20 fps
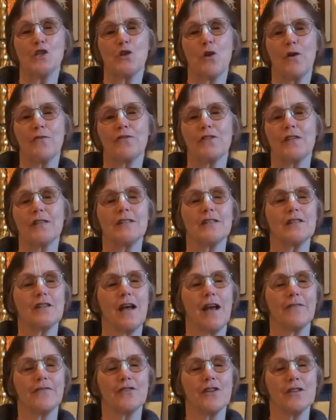So
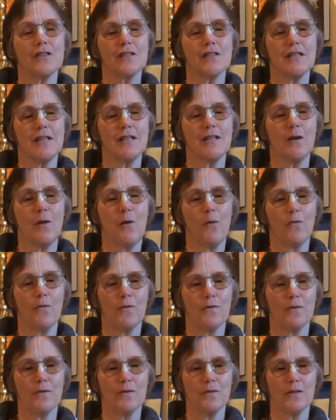I've just seen
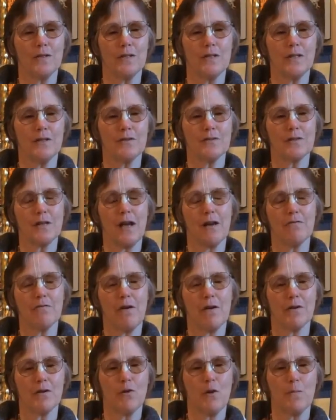over the years how
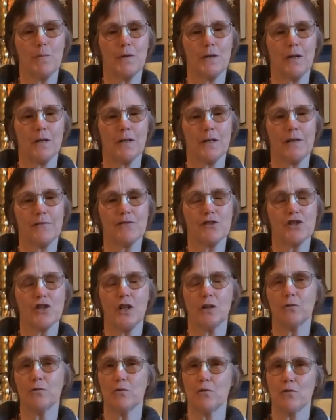Radha Gopinath gives
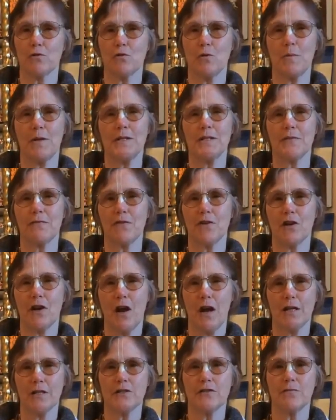shelter to so many different
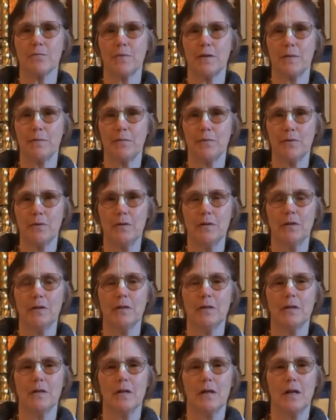kinds of people,
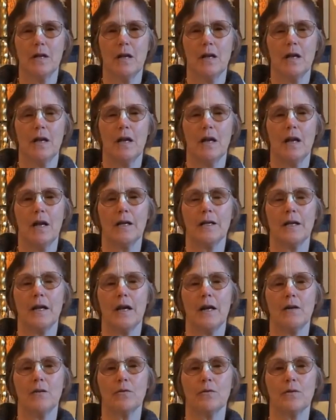and
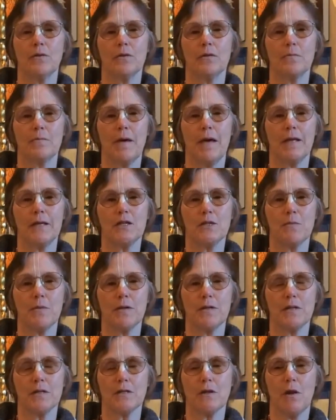how the
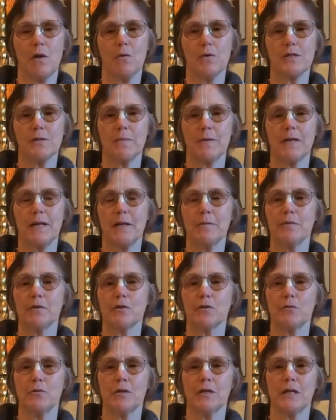management has always been
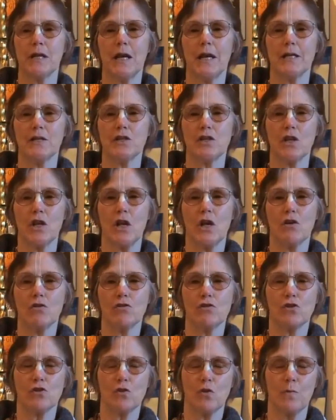able to engage
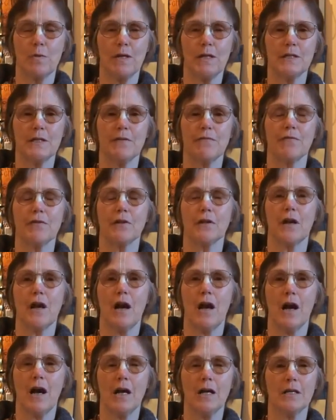so many different
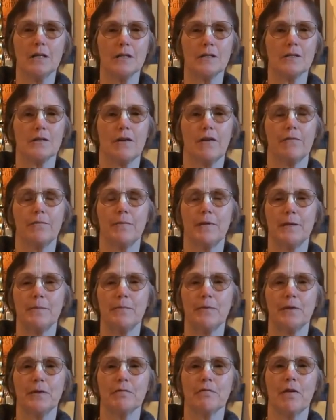kinds of
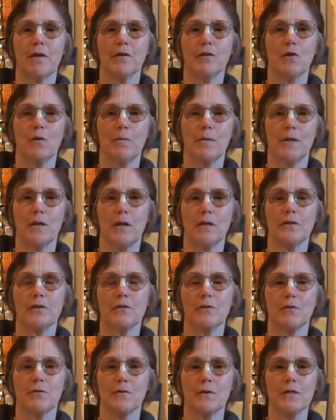people in Radha Gopinath's
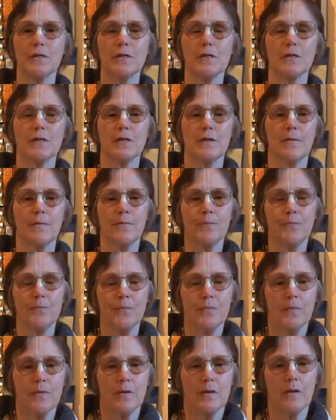service.
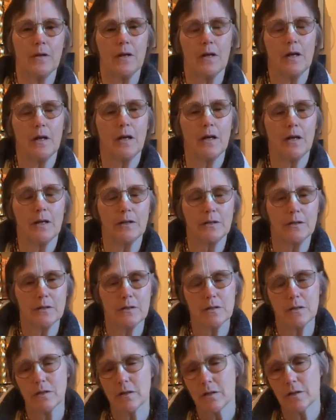
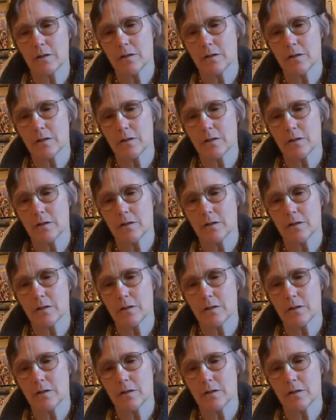And